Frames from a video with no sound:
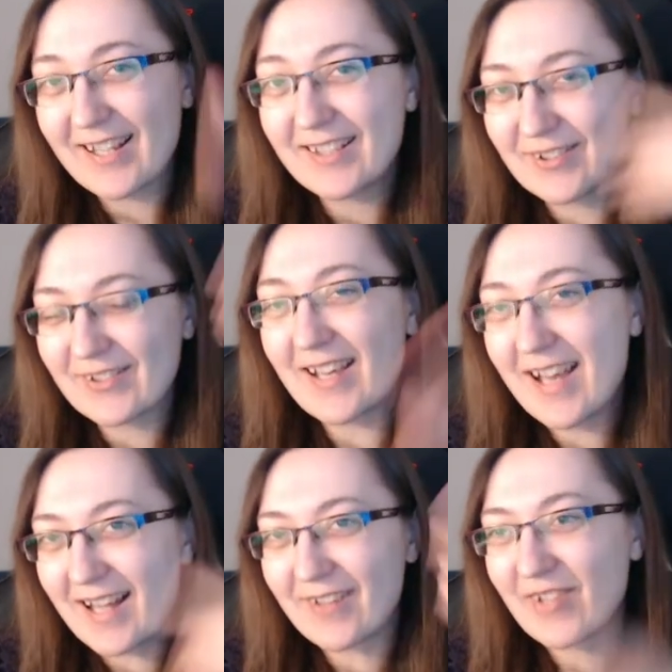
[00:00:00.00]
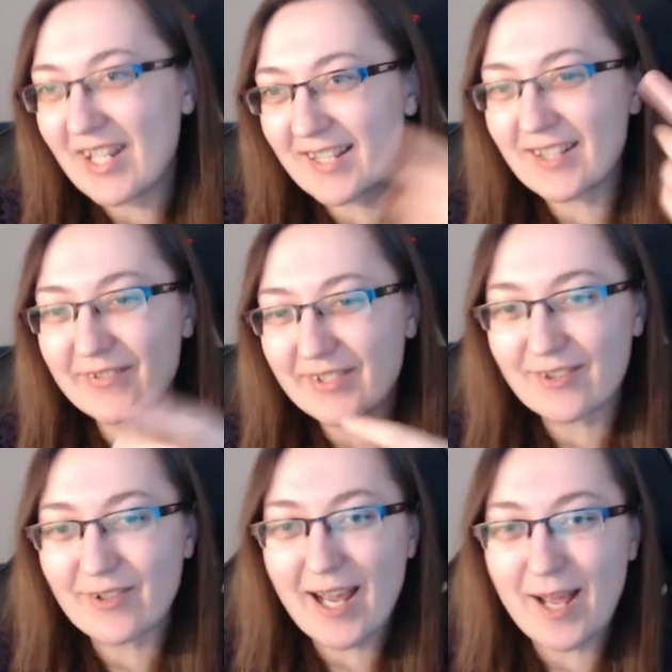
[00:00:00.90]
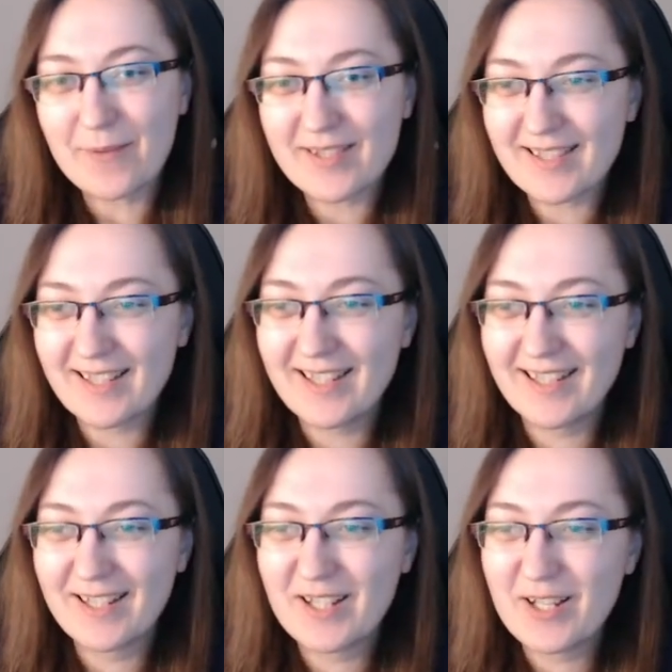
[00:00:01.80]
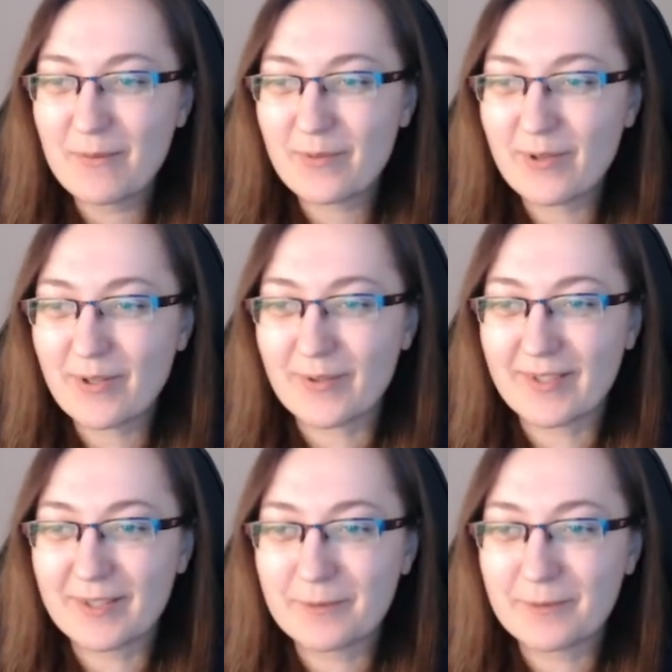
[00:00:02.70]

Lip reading: to get rid of the traps? Poor Kun.